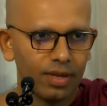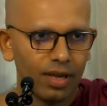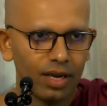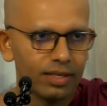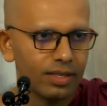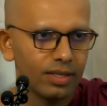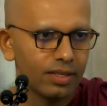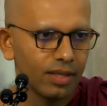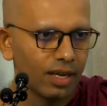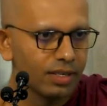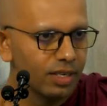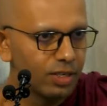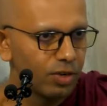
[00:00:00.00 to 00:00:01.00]
Until
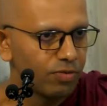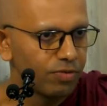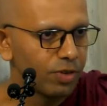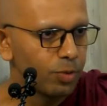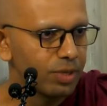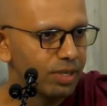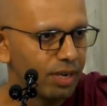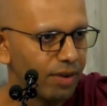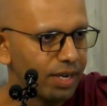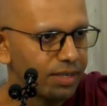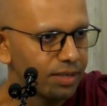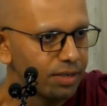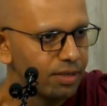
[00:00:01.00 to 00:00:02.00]
your view is
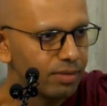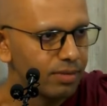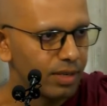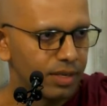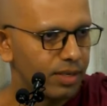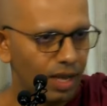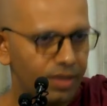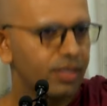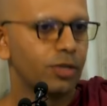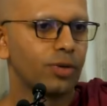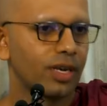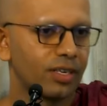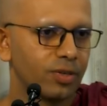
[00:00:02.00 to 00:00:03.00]
corrected, there is nothing
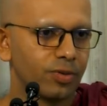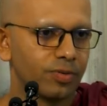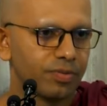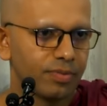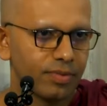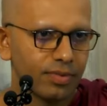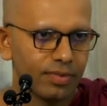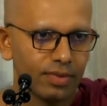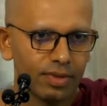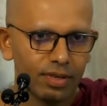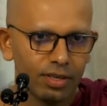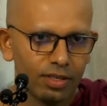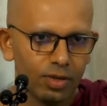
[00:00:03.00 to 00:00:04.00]
you can do.
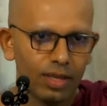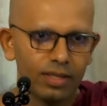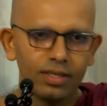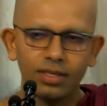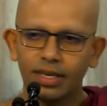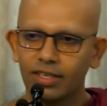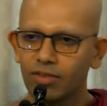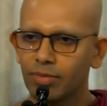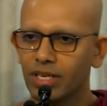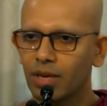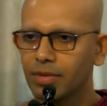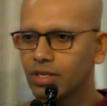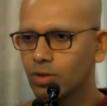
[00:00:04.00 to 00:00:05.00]
So at the stage of
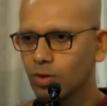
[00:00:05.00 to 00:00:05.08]
becoming a